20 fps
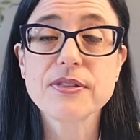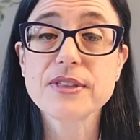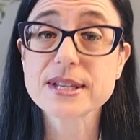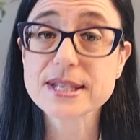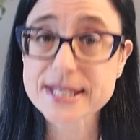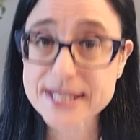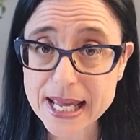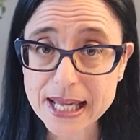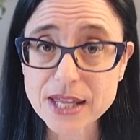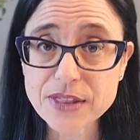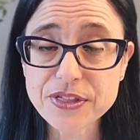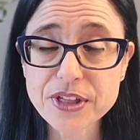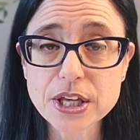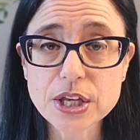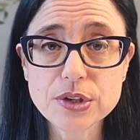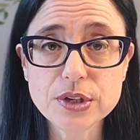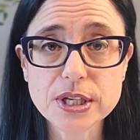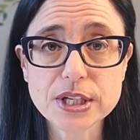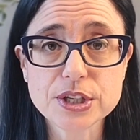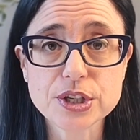The second thing
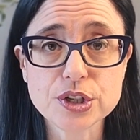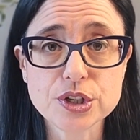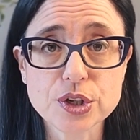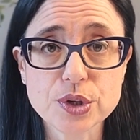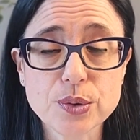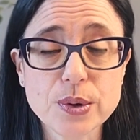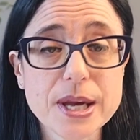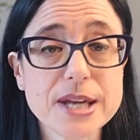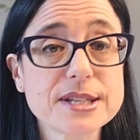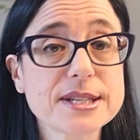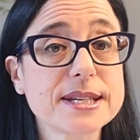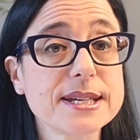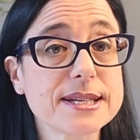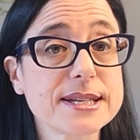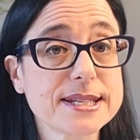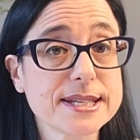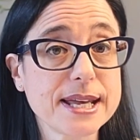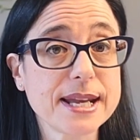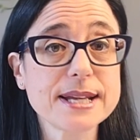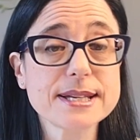you need to do is to
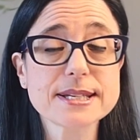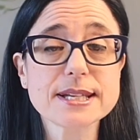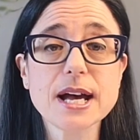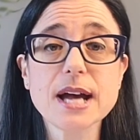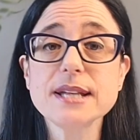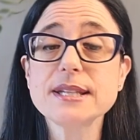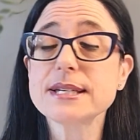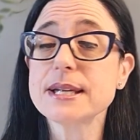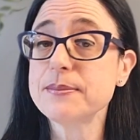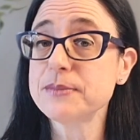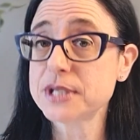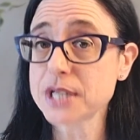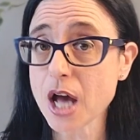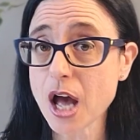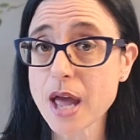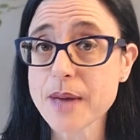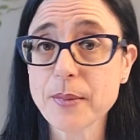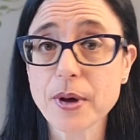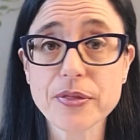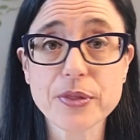set aside some
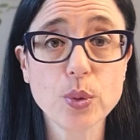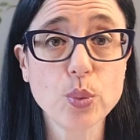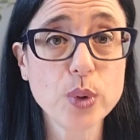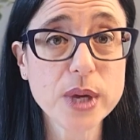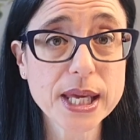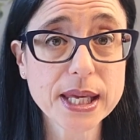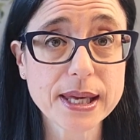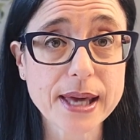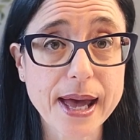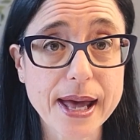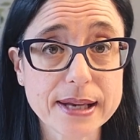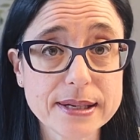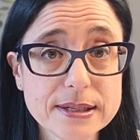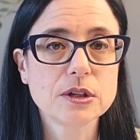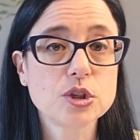time on the weekend